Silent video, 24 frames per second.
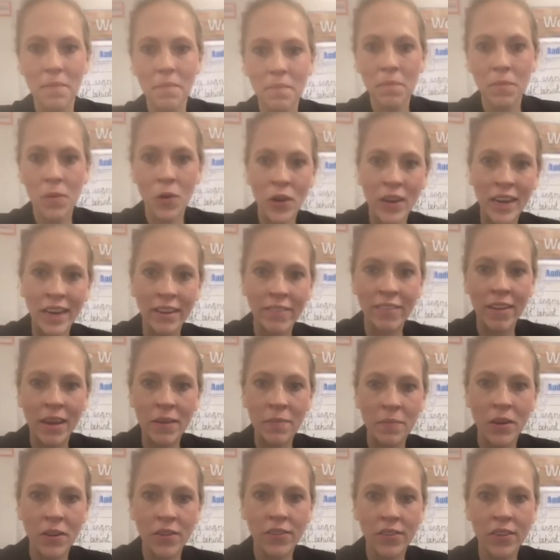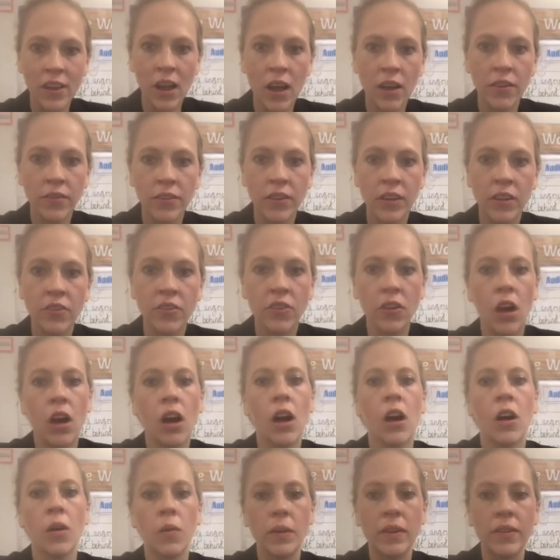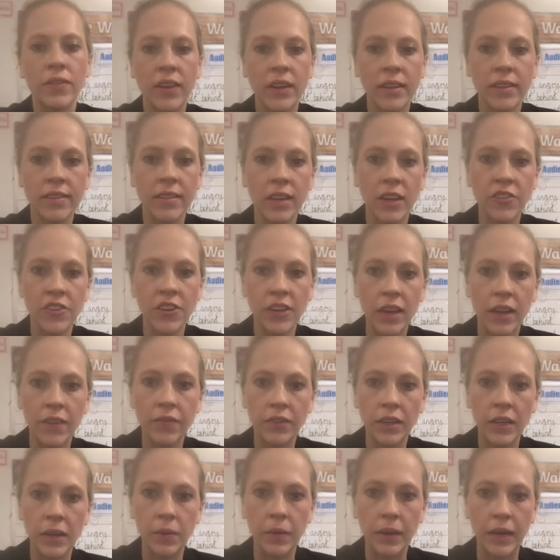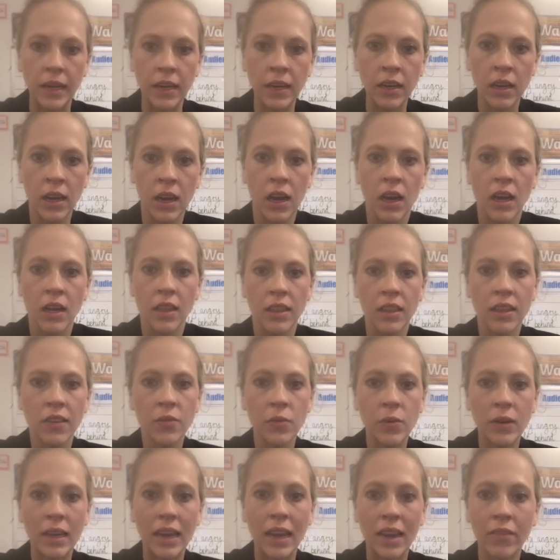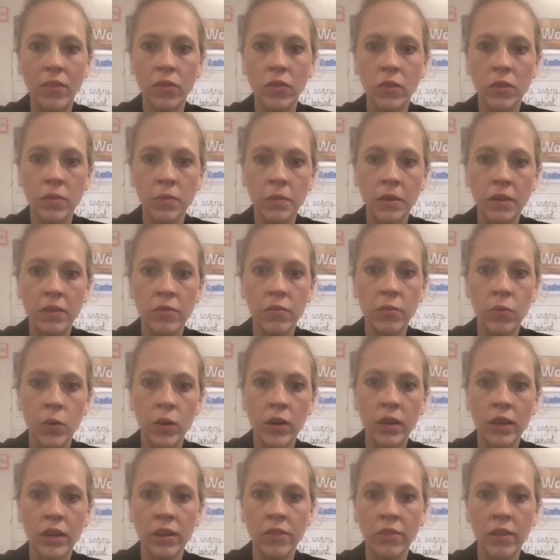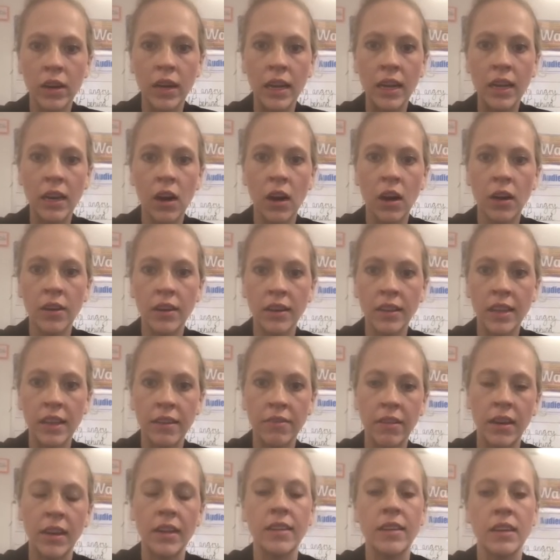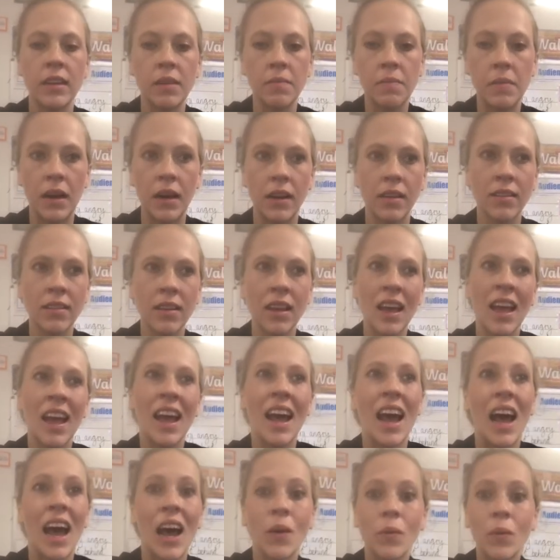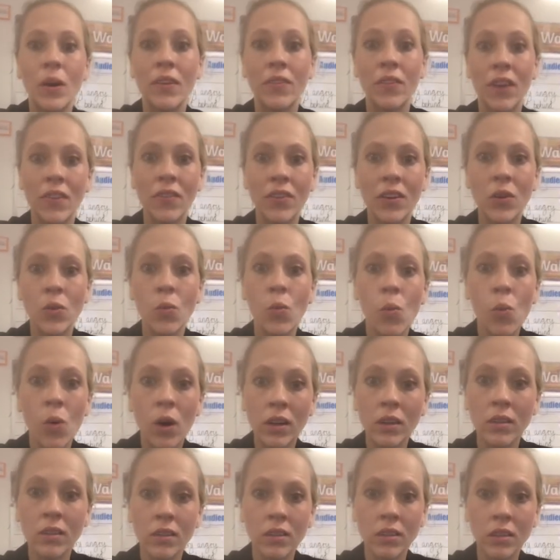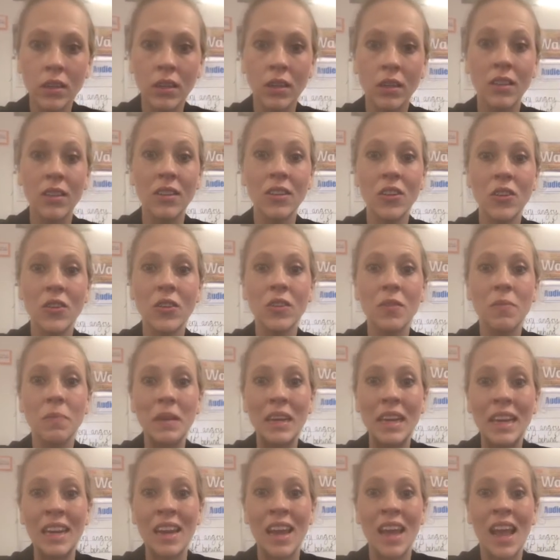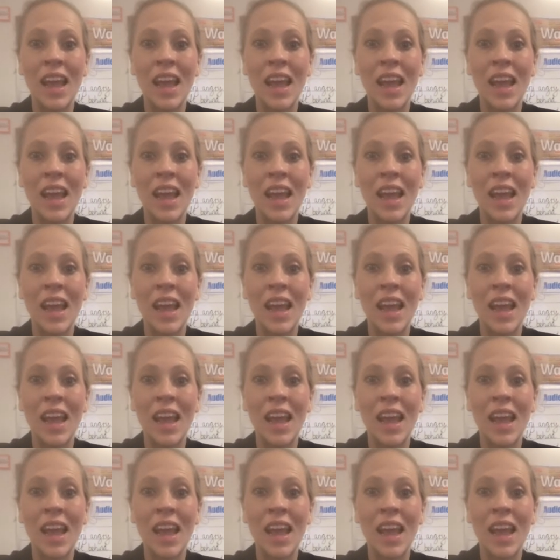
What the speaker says: Morning, Rainbow Starfish. Oh, we've had such a lovely week. This week, everyone's been working really hard in their writing and maths. However, I've had one student who has been